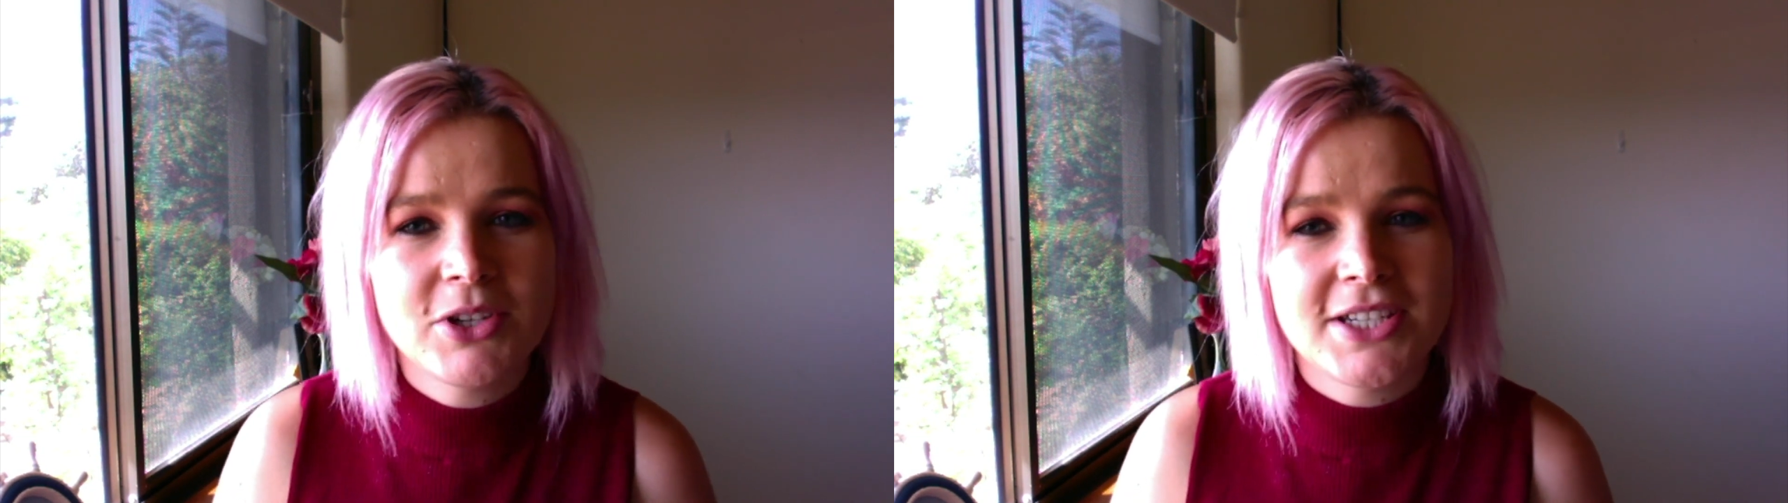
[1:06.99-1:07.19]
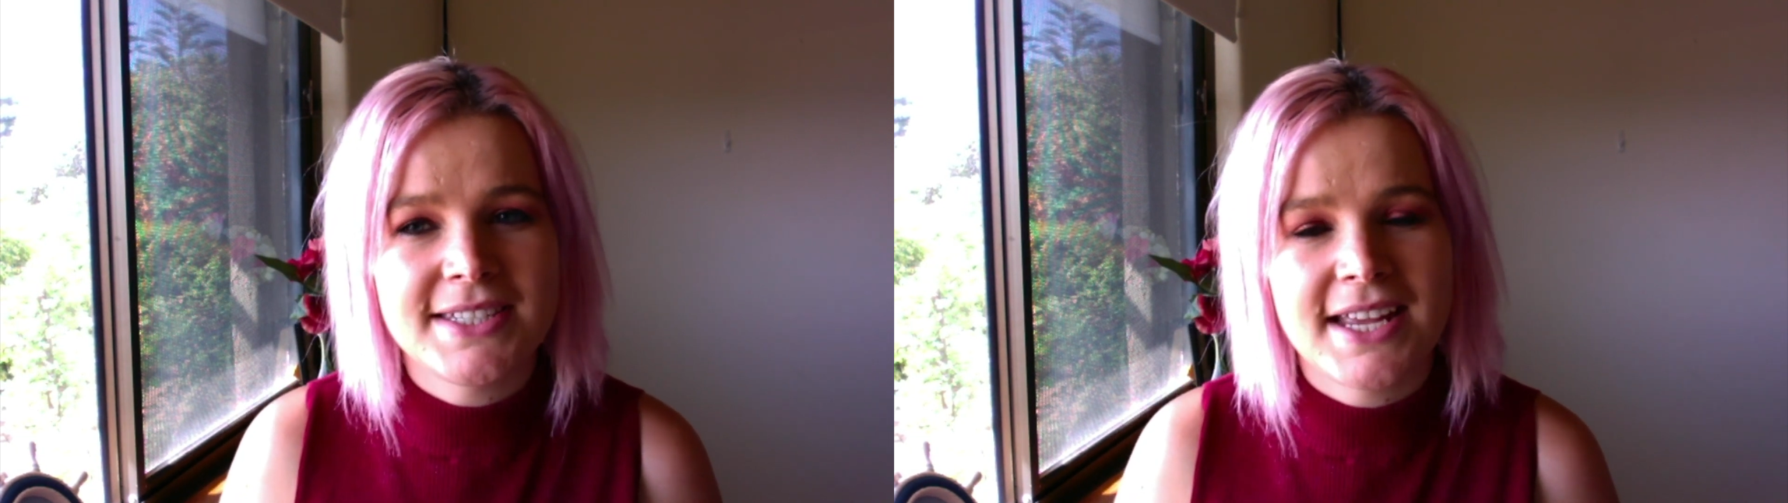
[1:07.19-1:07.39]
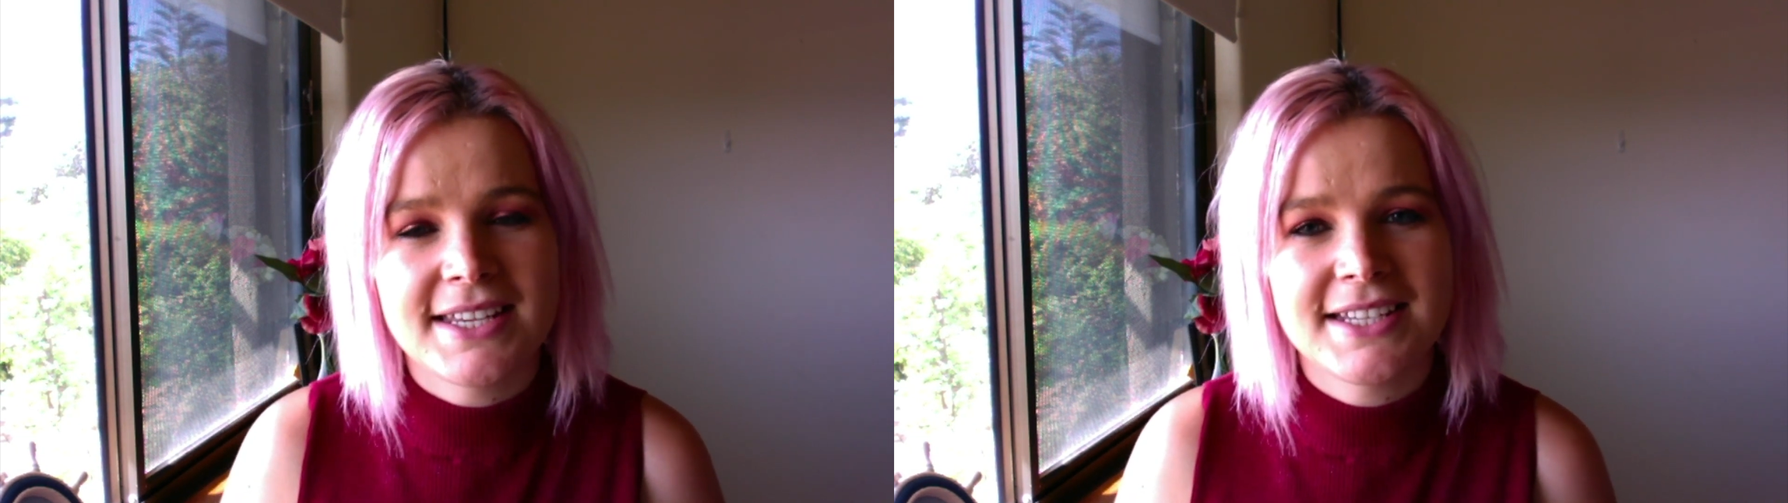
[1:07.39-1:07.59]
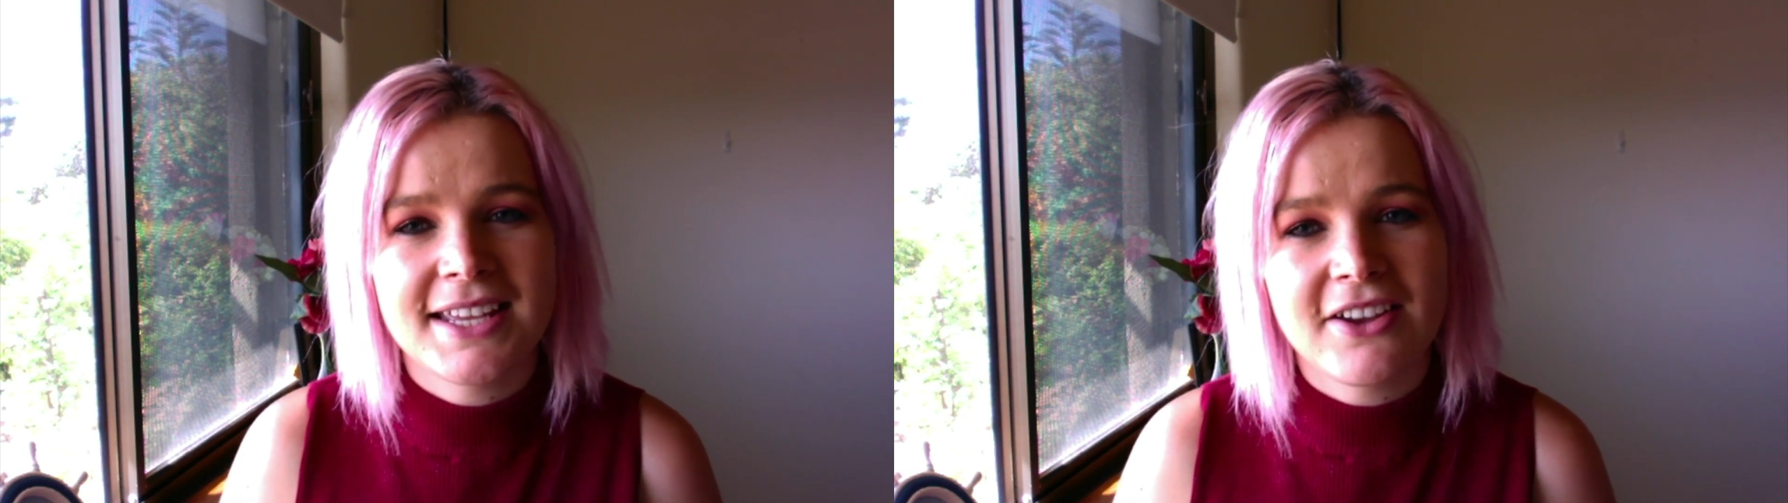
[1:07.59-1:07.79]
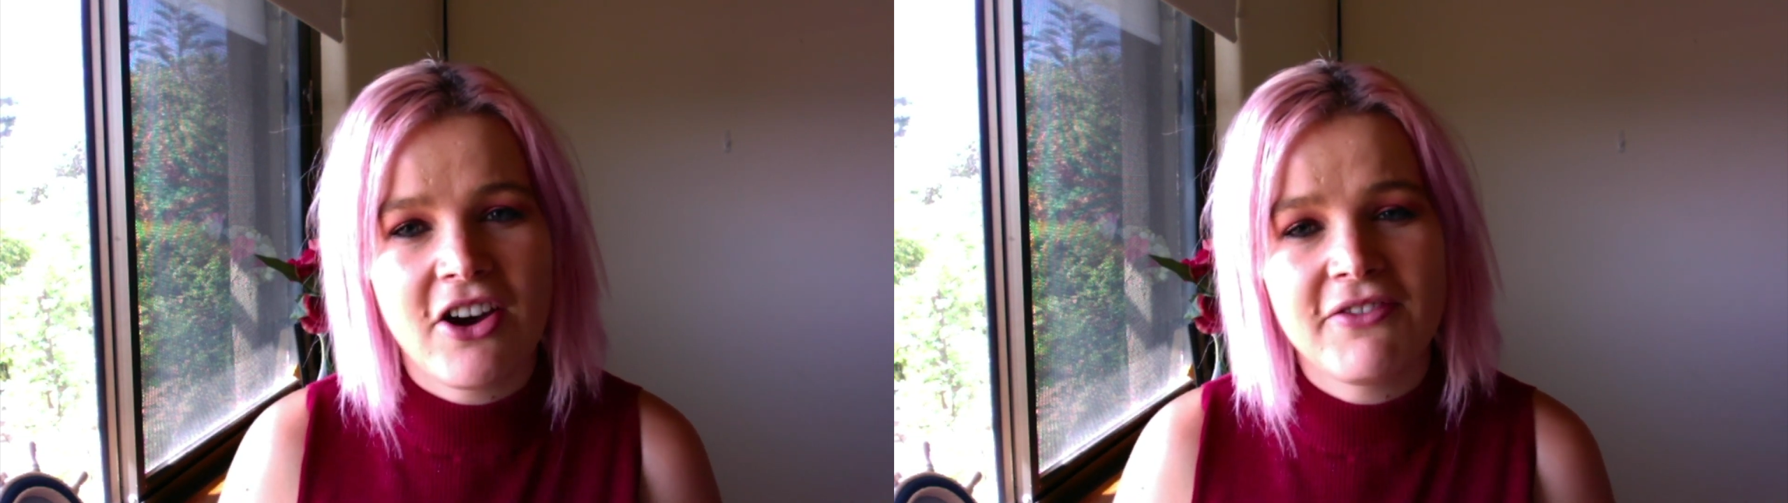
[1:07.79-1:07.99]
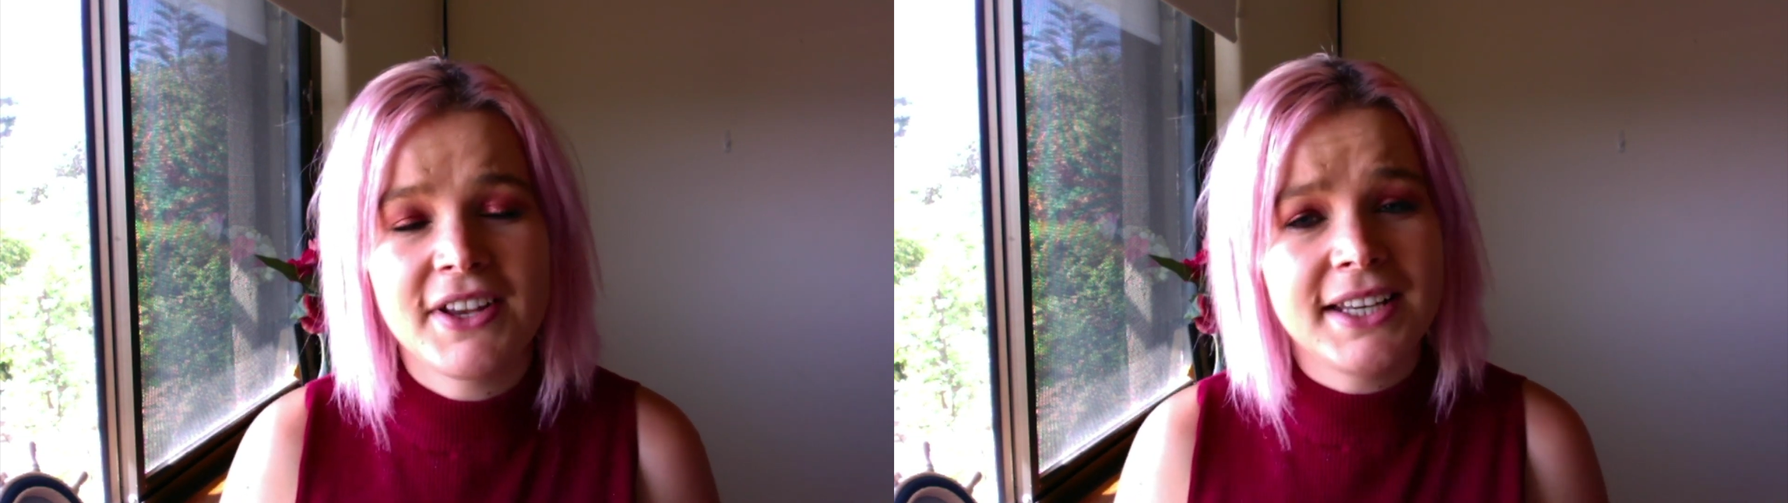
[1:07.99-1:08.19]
which is set to kick off in